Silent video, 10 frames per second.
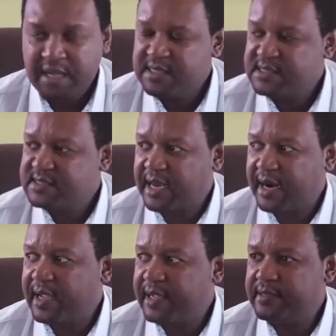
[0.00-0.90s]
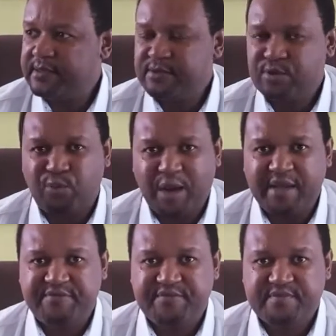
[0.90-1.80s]
Sarai, your
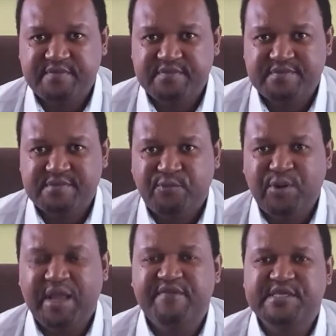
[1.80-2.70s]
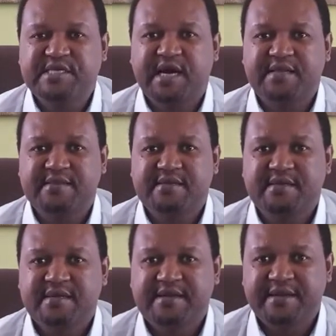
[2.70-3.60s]
wife, will have a child
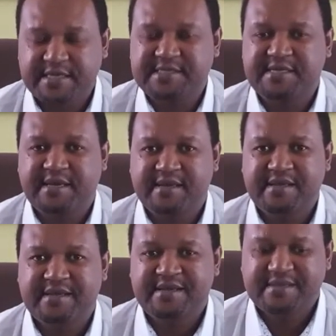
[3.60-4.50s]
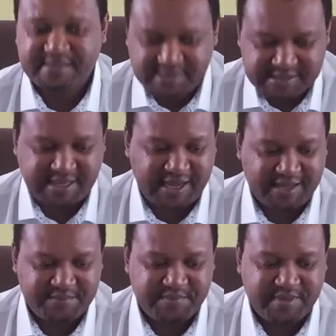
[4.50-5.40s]
next year, this
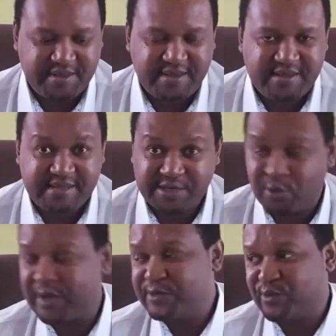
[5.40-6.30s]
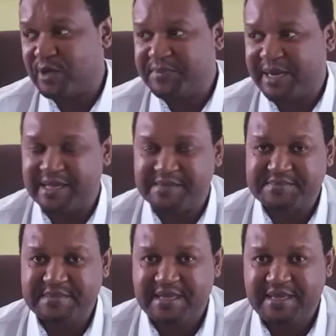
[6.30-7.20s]
time. They are talking to Abraham.
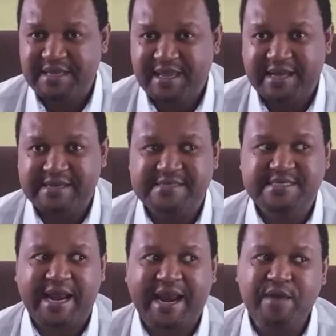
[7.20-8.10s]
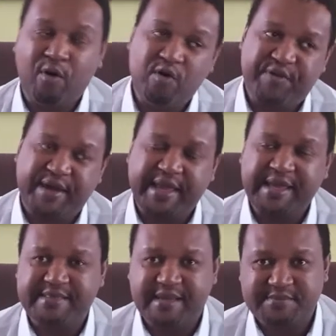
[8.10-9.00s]
And Sarai
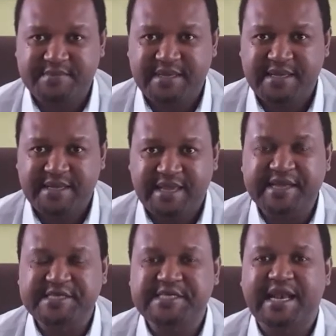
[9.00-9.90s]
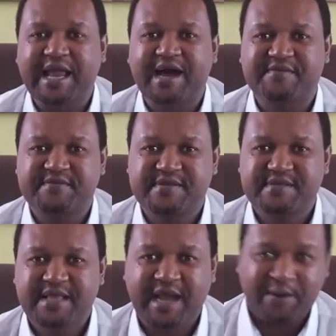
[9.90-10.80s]
overheard them and she laughed.
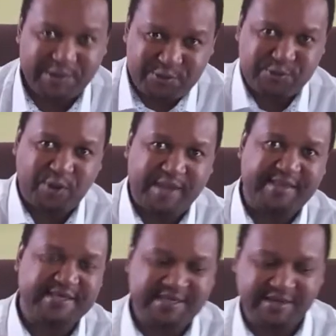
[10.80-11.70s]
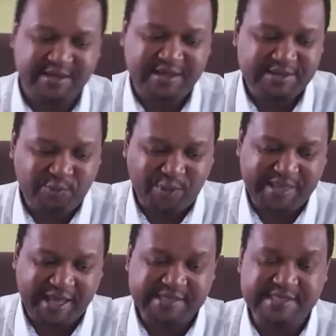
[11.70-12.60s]
I want to draw attention to
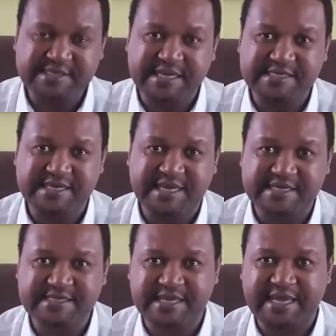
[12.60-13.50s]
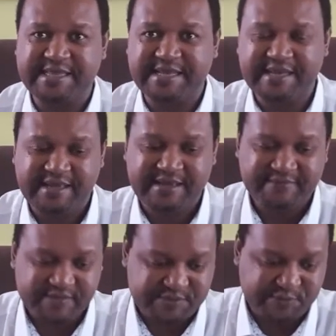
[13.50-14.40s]
what the angel says in Genesis 18,
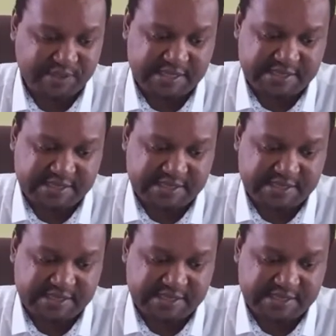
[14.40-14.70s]
verse 14.